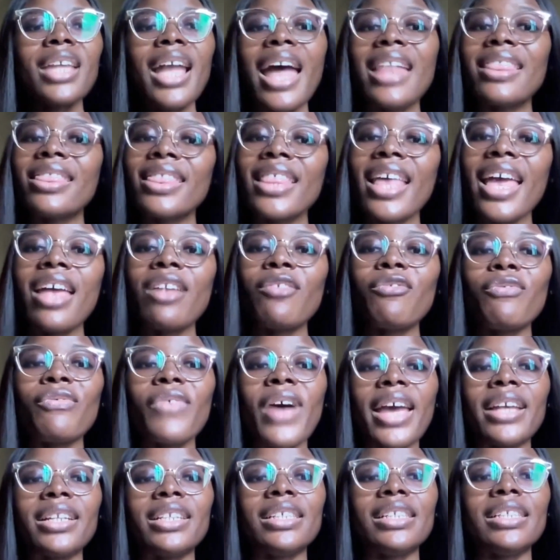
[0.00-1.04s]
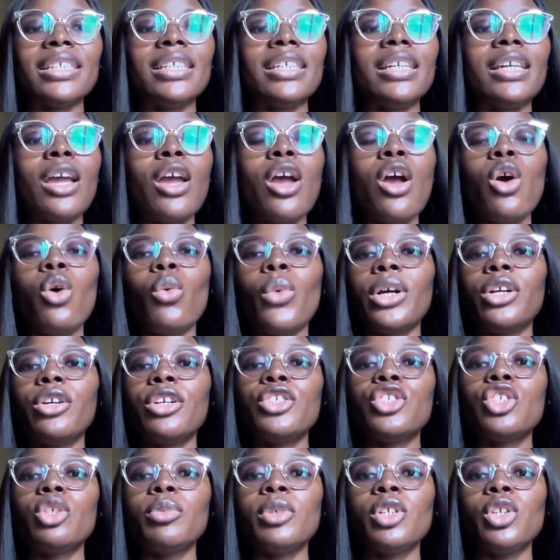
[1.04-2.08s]
And then finally, we're
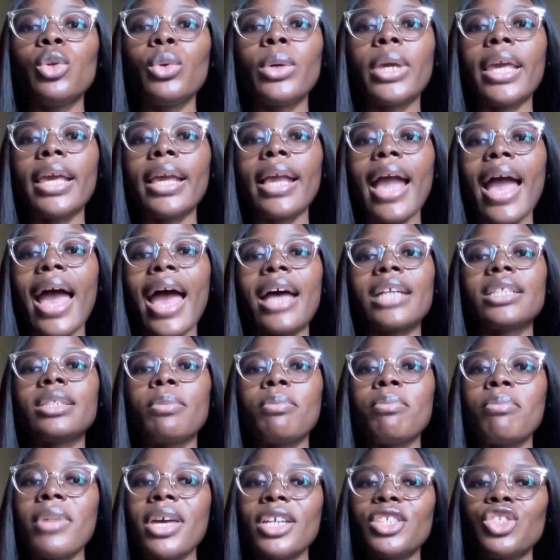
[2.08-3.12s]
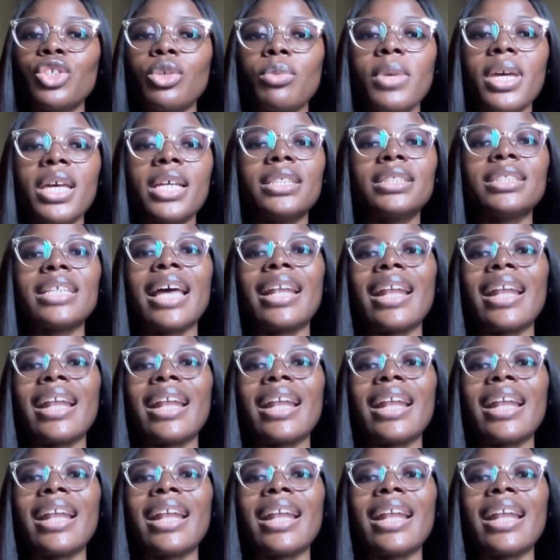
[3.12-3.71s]
going to be looking at measurement